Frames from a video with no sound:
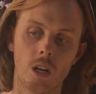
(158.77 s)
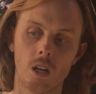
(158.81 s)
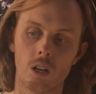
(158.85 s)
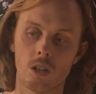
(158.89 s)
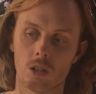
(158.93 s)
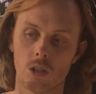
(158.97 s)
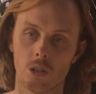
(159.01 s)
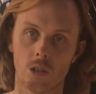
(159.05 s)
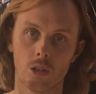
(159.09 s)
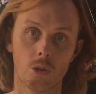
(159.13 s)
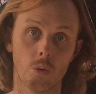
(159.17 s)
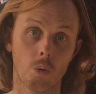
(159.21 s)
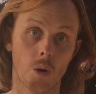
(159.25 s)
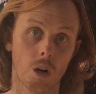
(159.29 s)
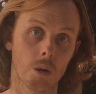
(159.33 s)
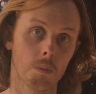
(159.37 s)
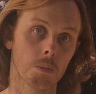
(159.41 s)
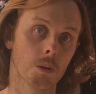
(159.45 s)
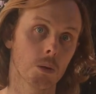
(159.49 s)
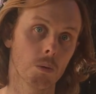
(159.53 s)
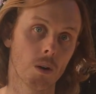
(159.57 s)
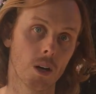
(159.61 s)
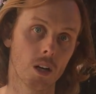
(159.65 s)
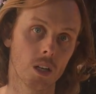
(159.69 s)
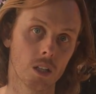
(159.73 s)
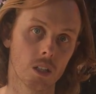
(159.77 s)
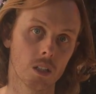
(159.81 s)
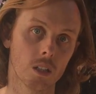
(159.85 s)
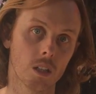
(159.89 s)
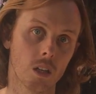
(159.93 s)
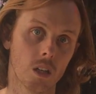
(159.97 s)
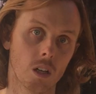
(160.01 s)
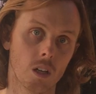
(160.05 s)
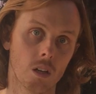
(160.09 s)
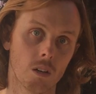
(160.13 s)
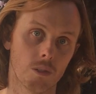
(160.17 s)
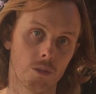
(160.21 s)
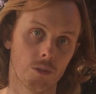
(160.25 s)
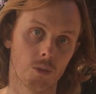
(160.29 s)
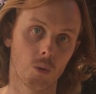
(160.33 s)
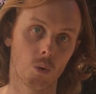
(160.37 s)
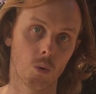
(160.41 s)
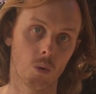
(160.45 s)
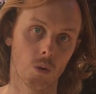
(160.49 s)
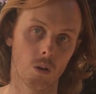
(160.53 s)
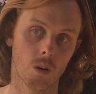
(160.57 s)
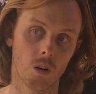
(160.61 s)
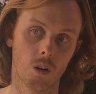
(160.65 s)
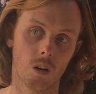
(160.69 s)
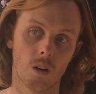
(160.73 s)
So you want to be ready
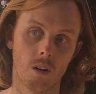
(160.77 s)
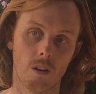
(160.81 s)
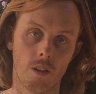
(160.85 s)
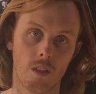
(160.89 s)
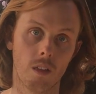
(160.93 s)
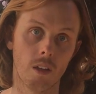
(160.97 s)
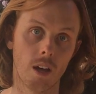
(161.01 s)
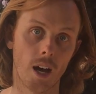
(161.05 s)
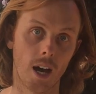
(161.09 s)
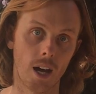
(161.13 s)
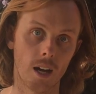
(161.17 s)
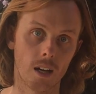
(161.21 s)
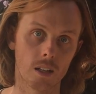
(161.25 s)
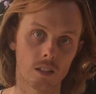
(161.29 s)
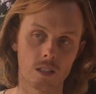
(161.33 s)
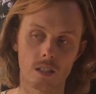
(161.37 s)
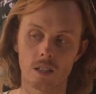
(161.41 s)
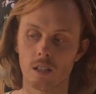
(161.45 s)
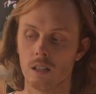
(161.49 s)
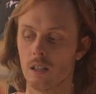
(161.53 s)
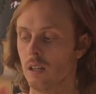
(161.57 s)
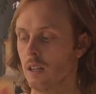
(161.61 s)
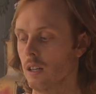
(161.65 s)
for that